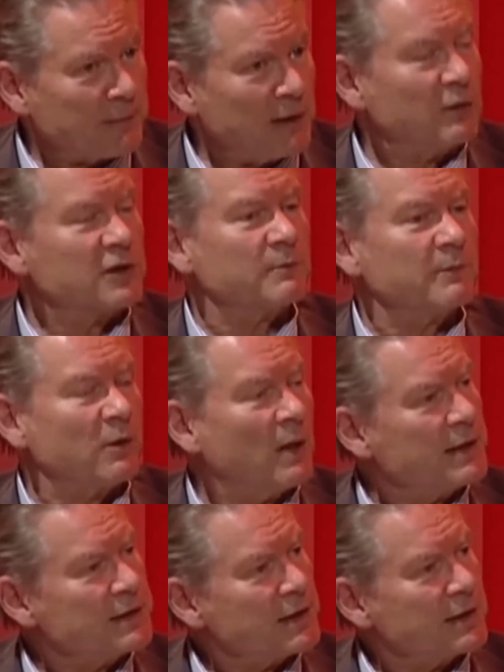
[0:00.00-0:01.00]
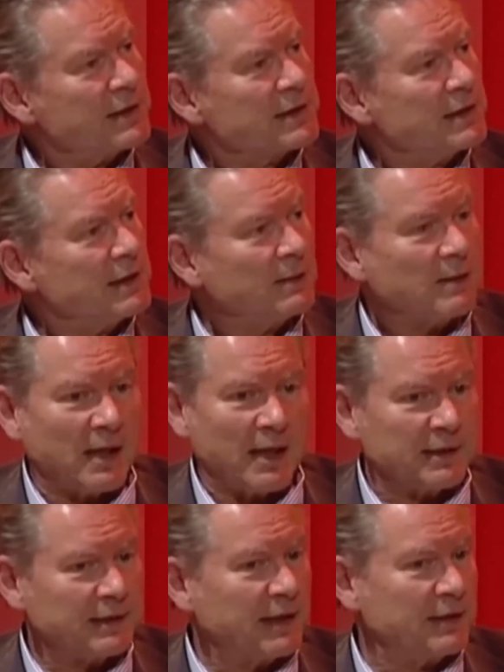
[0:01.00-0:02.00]
he looked at me quite seriously,
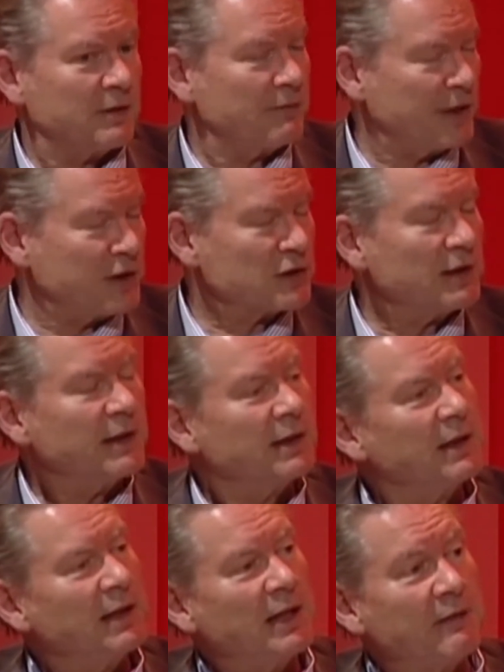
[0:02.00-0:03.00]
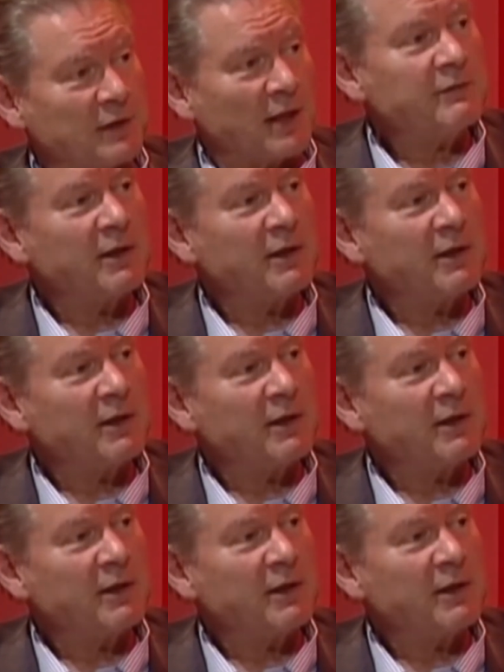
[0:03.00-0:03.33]
and then eventually he left. I'd